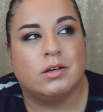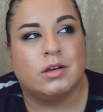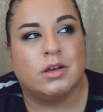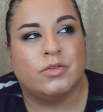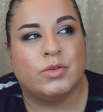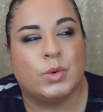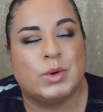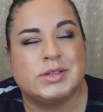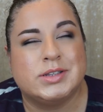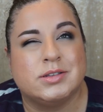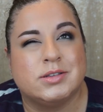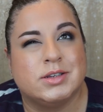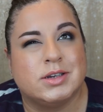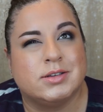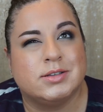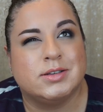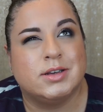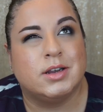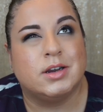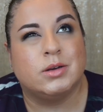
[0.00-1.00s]
if it wasn't
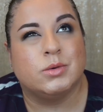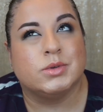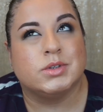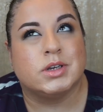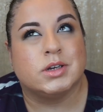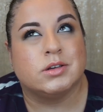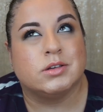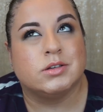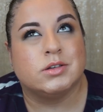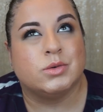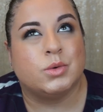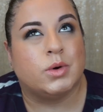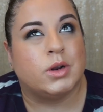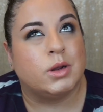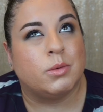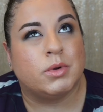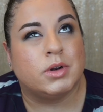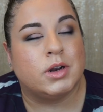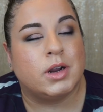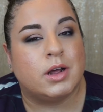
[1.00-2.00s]
$16, it was like
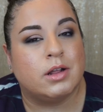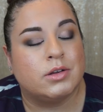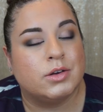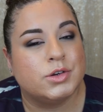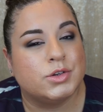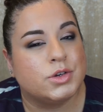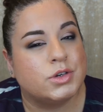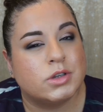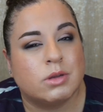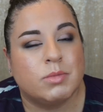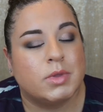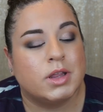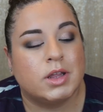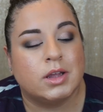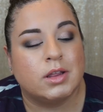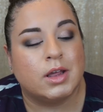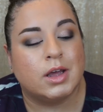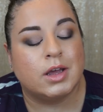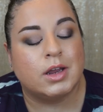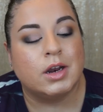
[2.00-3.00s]
$21 or something
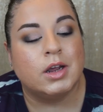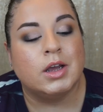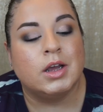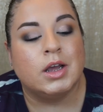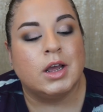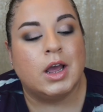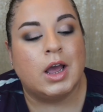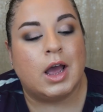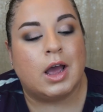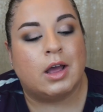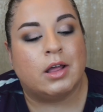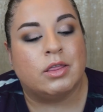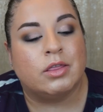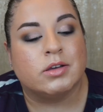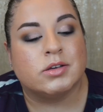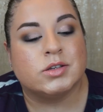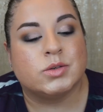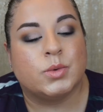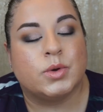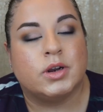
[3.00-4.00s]
like that. And
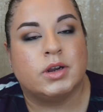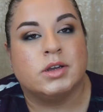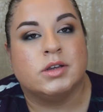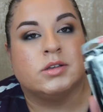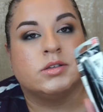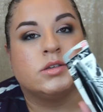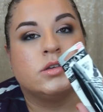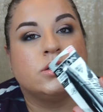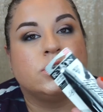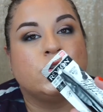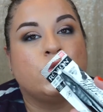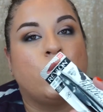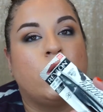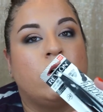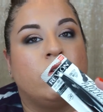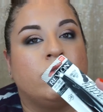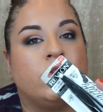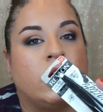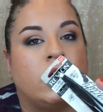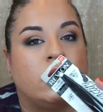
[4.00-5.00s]
this one is
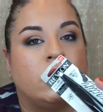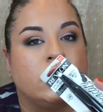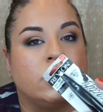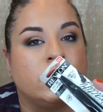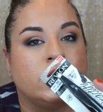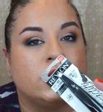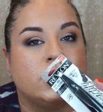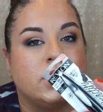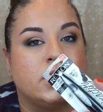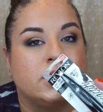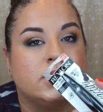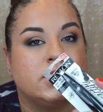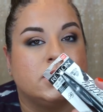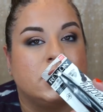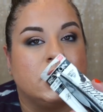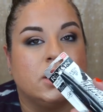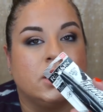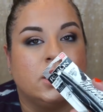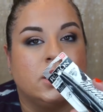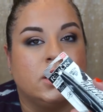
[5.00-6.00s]
$12. It's
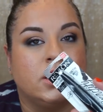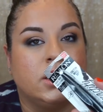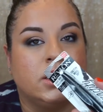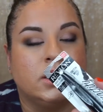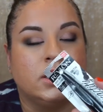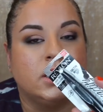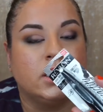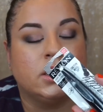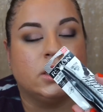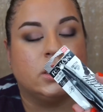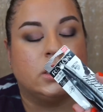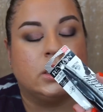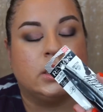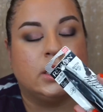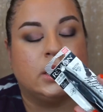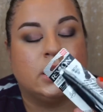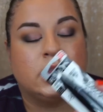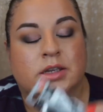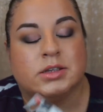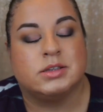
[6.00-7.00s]

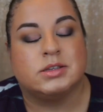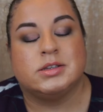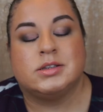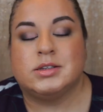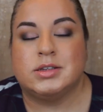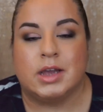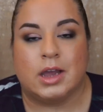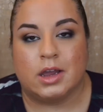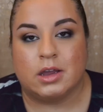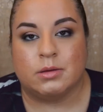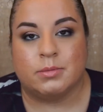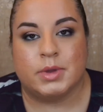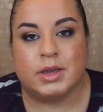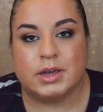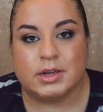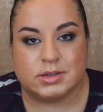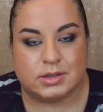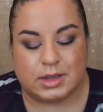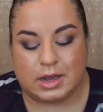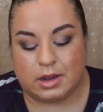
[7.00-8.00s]
literally the same
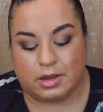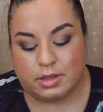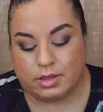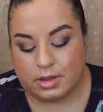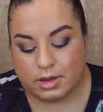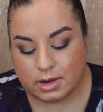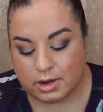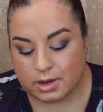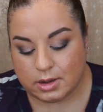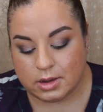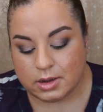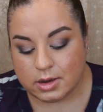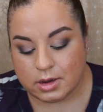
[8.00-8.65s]
exact thing.